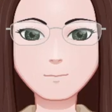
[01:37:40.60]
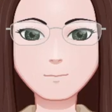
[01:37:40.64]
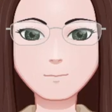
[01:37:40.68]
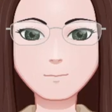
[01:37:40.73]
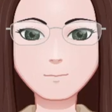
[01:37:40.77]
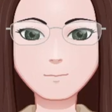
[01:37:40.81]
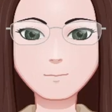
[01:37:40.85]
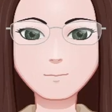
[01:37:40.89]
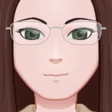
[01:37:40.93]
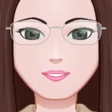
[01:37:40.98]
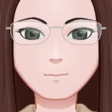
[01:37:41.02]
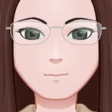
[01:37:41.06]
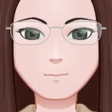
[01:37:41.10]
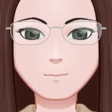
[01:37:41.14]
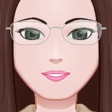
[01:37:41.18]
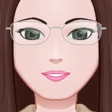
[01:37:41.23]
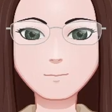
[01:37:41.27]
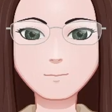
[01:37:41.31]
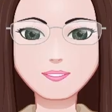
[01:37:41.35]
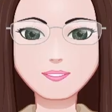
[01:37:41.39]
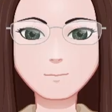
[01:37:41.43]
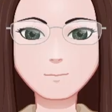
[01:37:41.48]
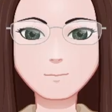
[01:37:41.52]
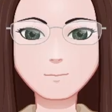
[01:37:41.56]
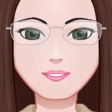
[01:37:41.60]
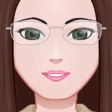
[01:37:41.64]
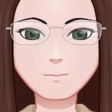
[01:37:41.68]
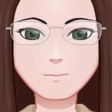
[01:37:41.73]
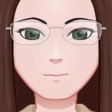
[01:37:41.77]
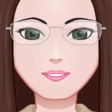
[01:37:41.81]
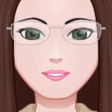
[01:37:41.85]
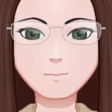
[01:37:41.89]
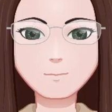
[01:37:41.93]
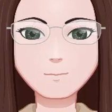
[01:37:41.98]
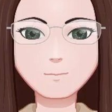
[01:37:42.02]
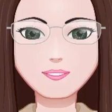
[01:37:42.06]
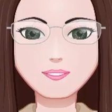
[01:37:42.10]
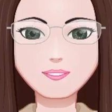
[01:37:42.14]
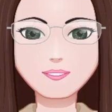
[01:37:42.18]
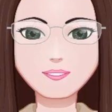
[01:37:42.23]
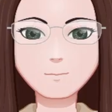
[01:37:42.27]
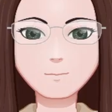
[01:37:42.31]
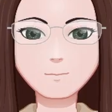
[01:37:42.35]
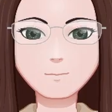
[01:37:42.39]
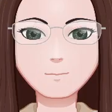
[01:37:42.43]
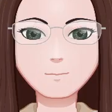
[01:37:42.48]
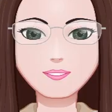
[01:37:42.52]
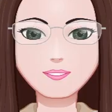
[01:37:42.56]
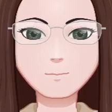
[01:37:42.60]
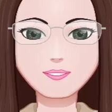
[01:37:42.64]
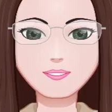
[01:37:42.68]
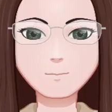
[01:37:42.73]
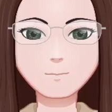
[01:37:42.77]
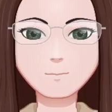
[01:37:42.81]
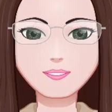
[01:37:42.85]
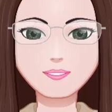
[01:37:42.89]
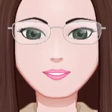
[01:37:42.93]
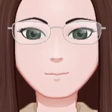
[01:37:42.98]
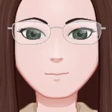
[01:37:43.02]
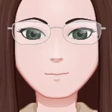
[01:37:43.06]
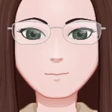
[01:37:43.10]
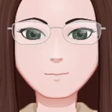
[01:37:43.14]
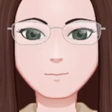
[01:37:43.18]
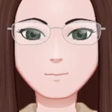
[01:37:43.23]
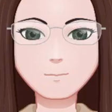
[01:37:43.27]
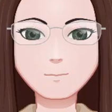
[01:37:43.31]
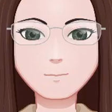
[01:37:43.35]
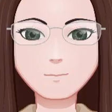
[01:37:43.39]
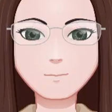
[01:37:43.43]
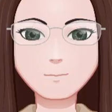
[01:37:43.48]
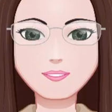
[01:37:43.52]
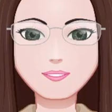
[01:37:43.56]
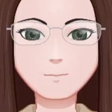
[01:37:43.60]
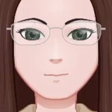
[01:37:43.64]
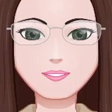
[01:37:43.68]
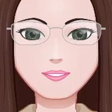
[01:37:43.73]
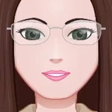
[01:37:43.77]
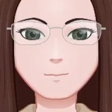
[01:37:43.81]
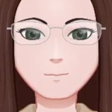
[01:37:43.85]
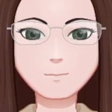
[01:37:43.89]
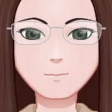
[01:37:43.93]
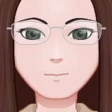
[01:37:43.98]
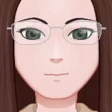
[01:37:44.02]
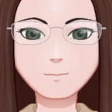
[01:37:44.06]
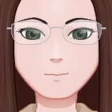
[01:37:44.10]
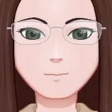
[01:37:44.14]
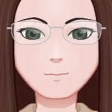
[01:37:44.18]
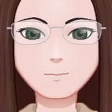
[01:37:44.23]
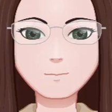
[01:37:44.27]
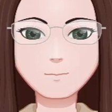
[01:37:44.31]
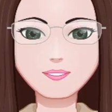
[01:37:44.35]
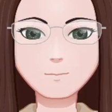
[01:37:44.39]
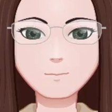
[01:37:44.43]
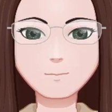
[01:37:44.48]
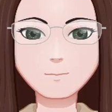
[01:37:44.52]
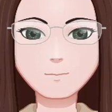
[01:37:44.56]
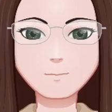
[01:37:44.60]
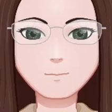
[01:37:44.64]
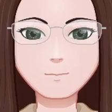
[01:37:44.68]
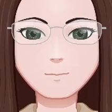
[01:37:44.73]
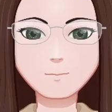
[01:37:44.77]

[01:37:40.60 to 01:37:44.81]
Watch some crap TV, go to bed, get up earlier than normal because I went to